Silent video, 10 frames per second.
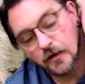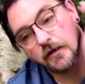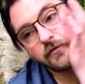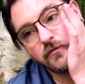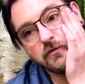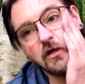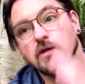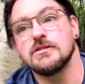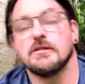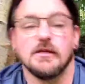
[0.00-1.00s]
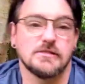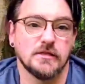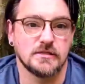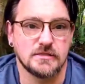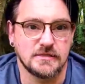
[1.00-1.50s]
There are loads and loads and
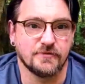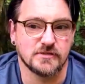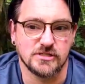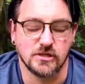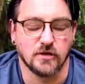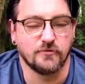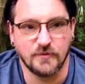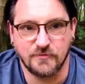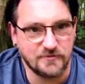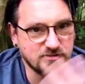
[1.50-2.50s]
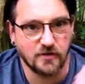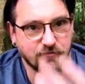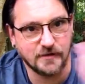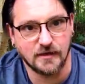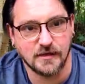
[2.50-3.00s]
loads of different stuff. We've sort
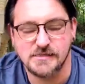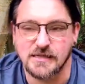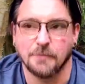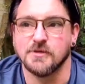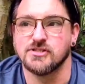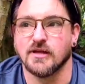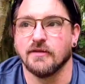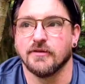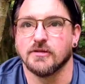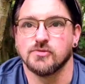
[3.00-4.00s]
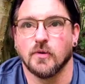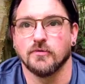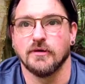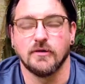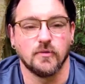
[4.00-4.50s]
of established that just
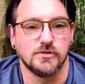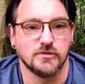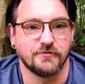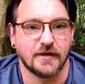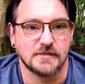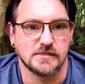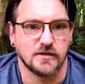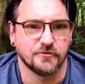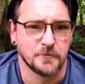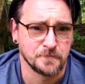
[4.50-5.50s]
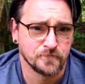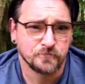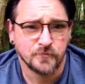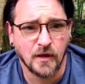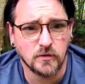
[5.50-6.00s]
wandering in the woods you'll find stuff.
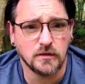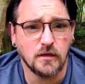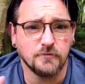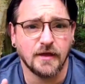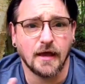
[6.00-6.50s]
Now a lot of it